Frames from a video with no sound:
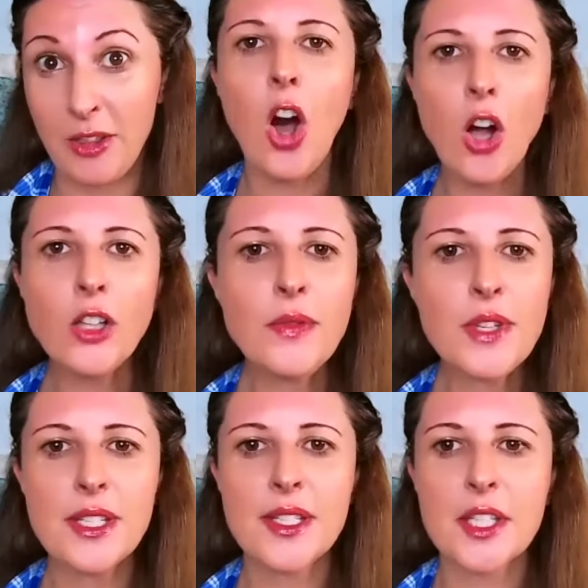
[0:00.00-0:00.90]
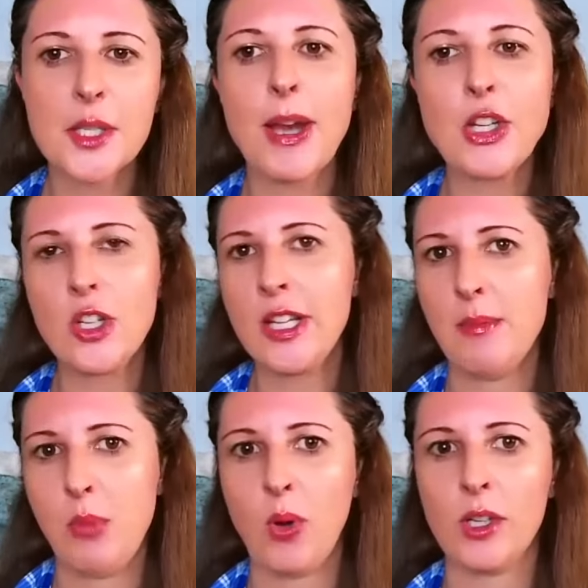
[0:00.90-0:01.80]
All of this is especially
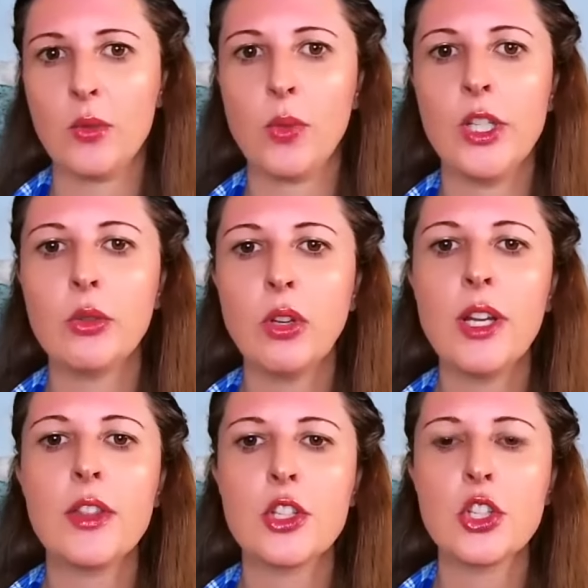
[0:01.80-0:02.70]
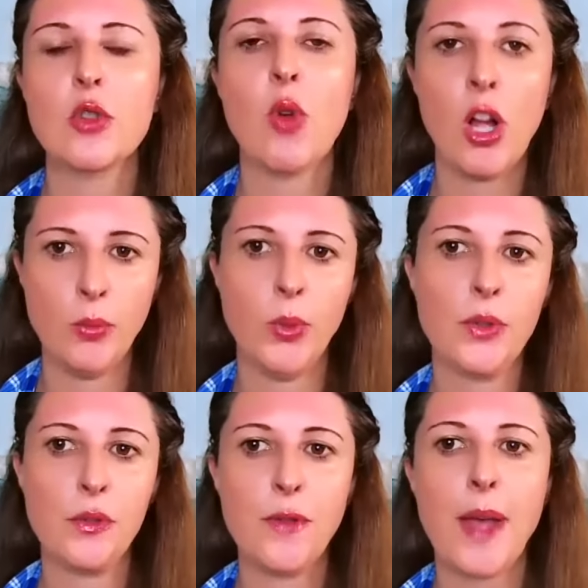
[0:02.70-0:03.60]
important when you look at the strong root of
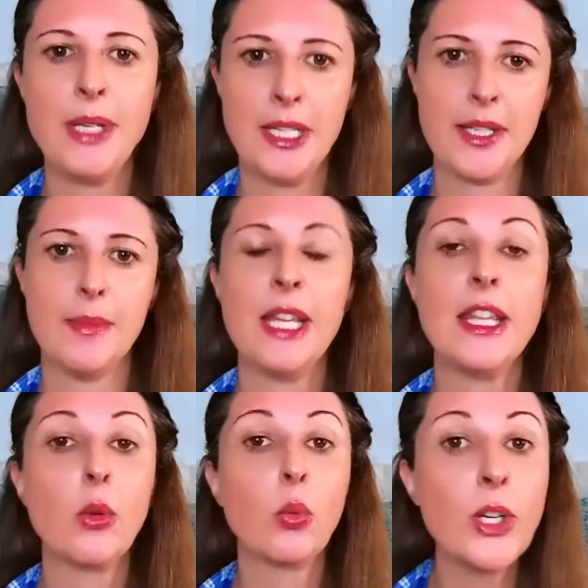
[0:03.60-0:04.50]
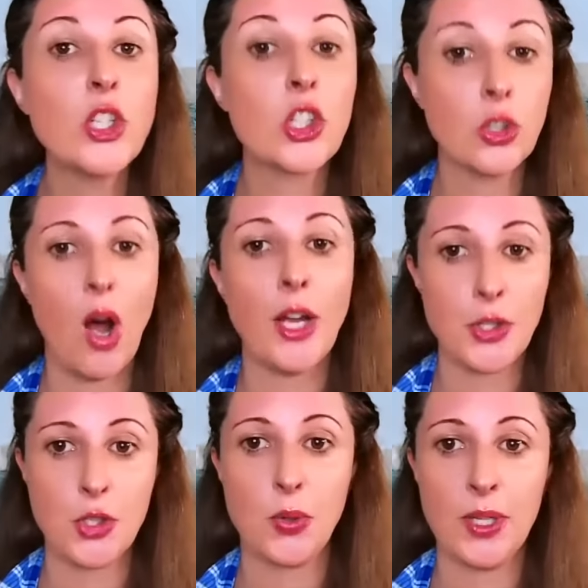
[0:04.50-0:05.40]
feminism in the original Oz
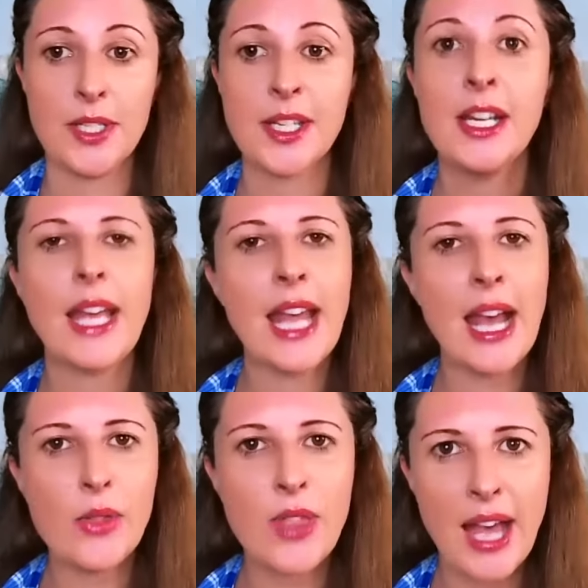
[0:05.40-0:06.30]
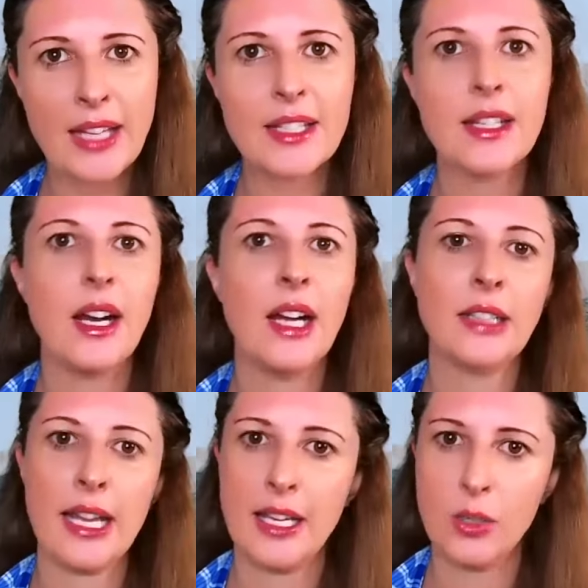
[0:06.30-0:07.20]
stories and how that,
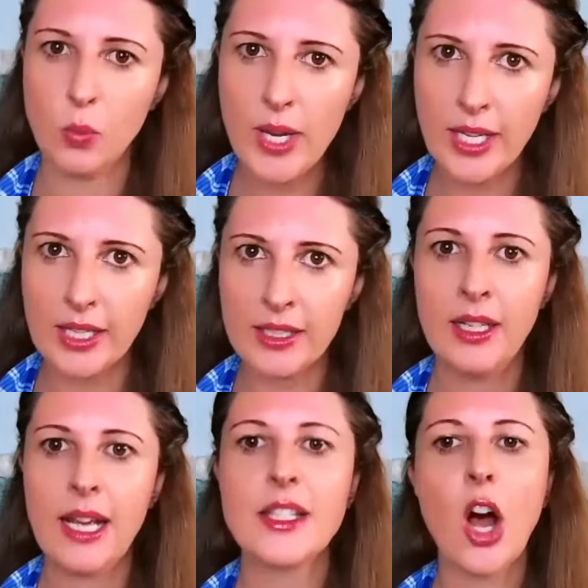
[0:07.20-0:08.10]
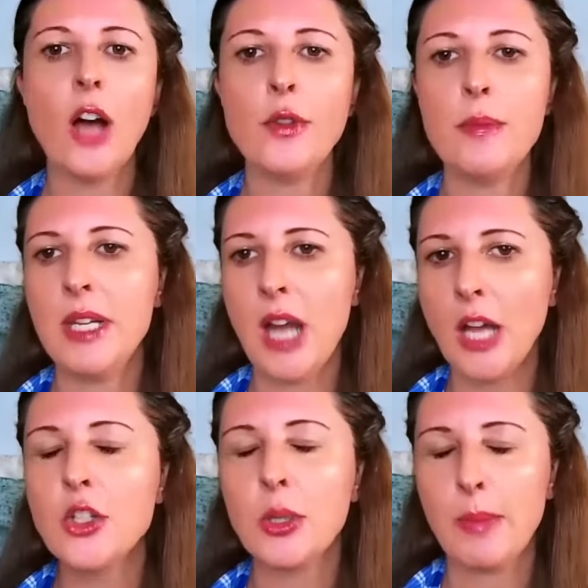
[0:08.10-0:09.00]
unlike in Wicked, has often been
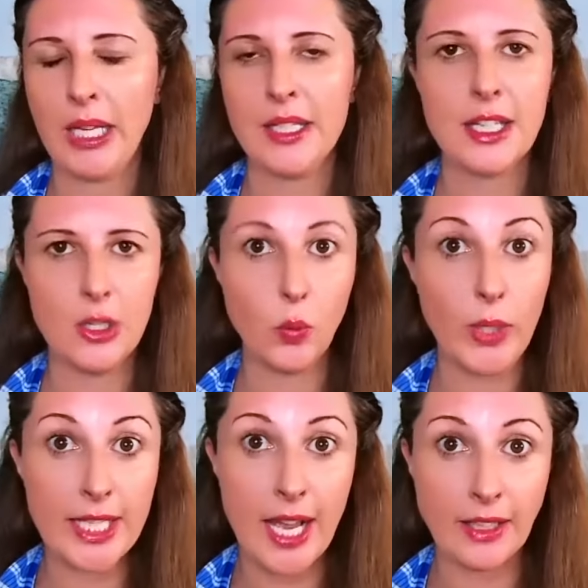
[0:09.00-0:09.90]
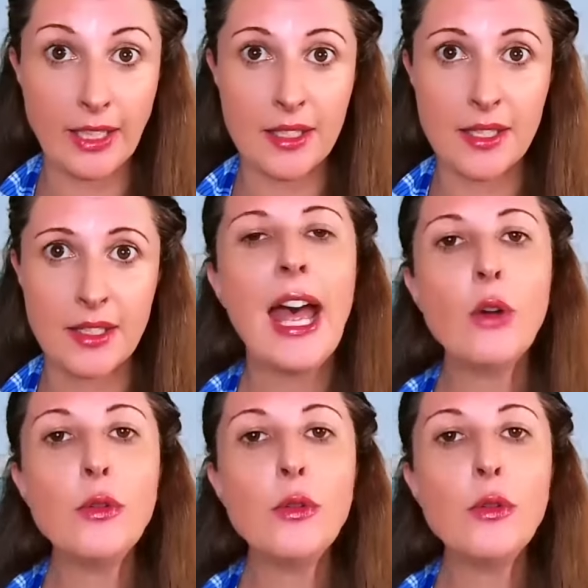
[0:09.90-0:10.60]
undermined in retellings. L.